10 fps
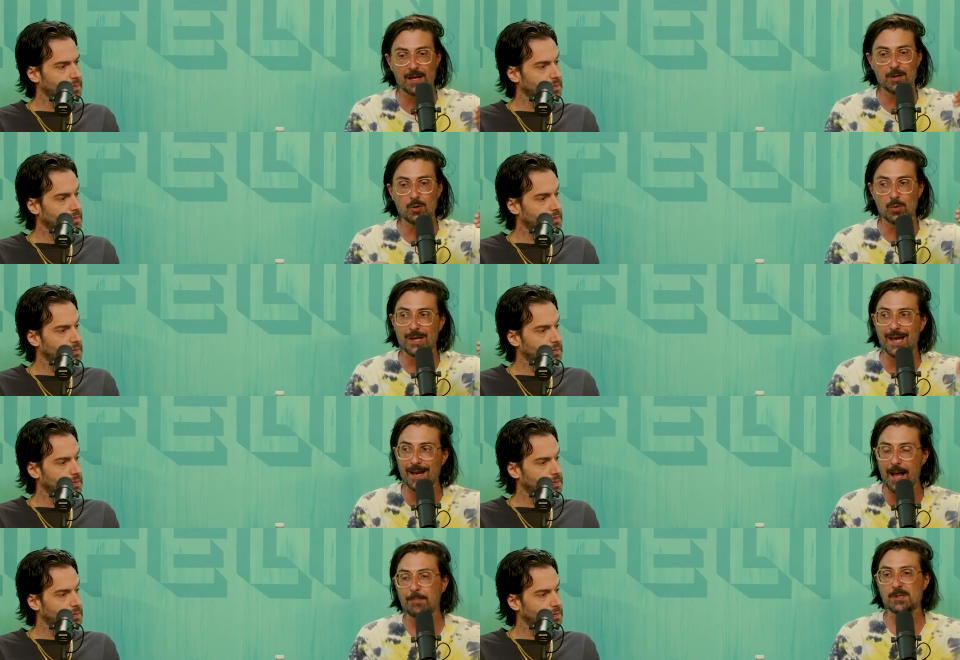Speaker 1: you
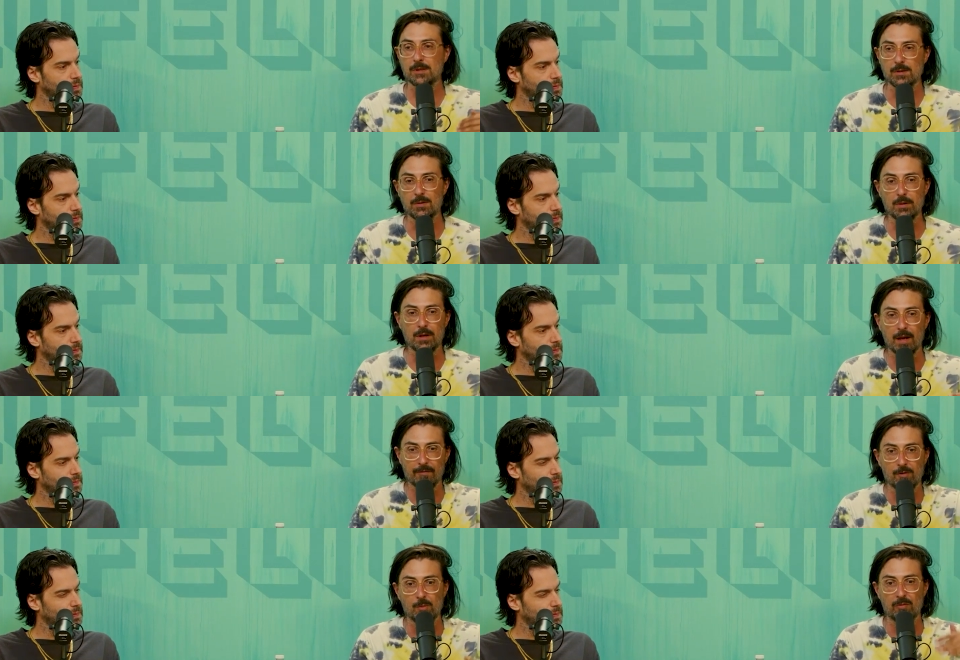can absolutely
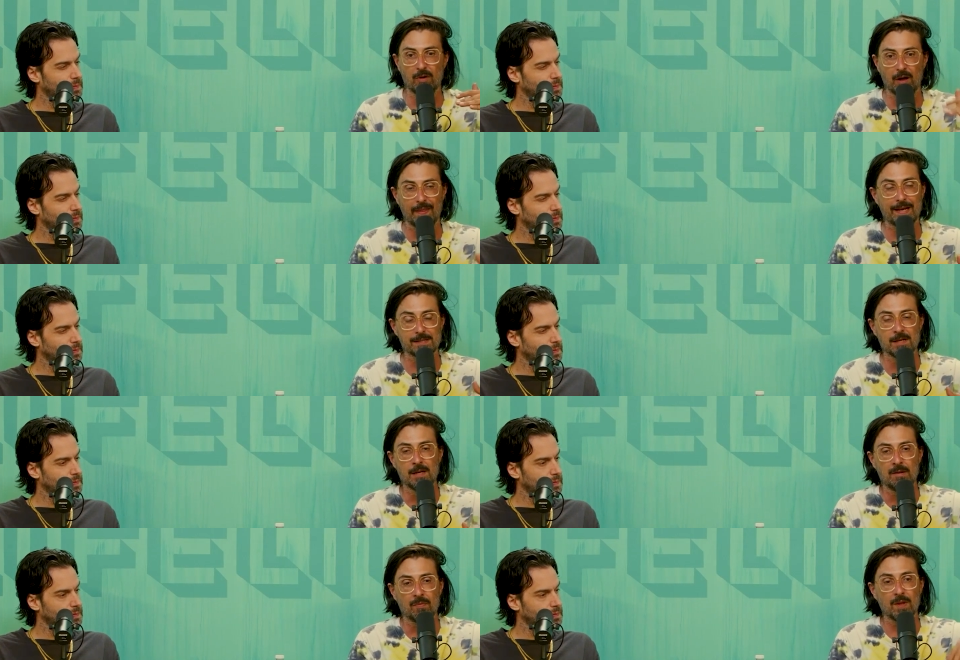never move on that is
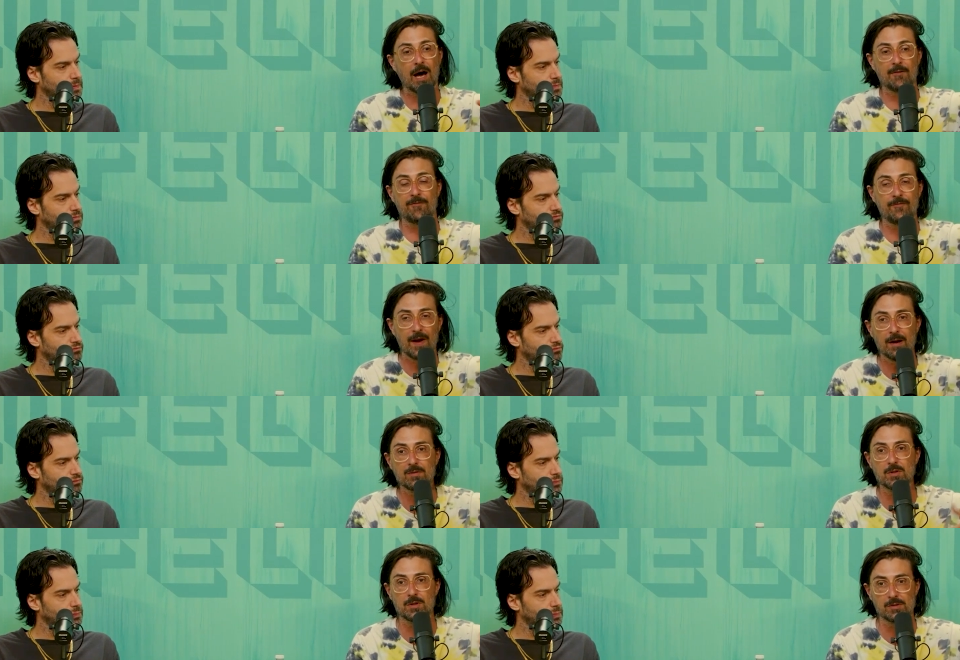not fair
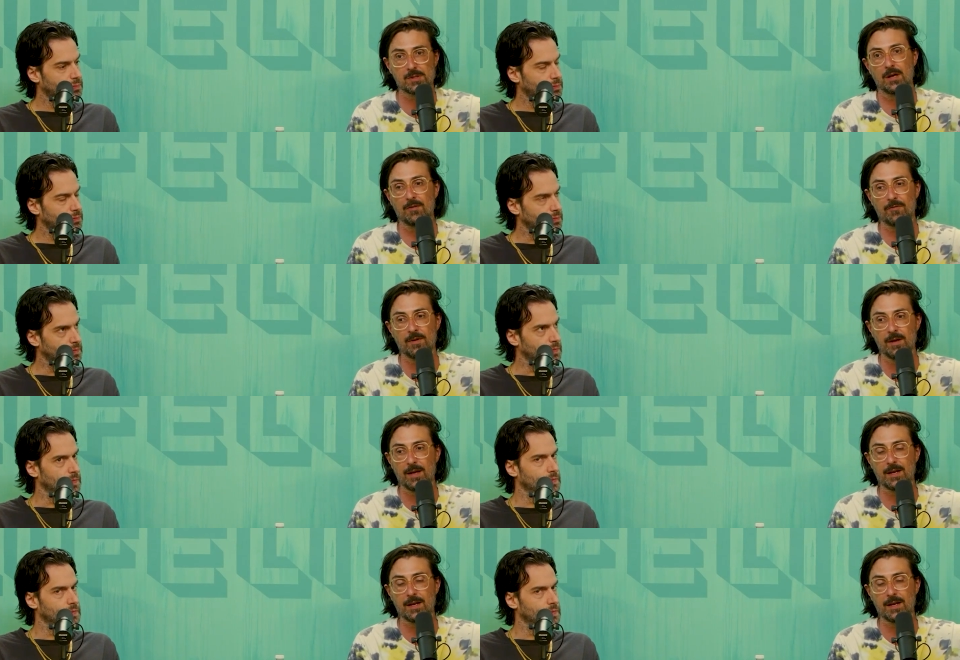to yourself mm-hmm. and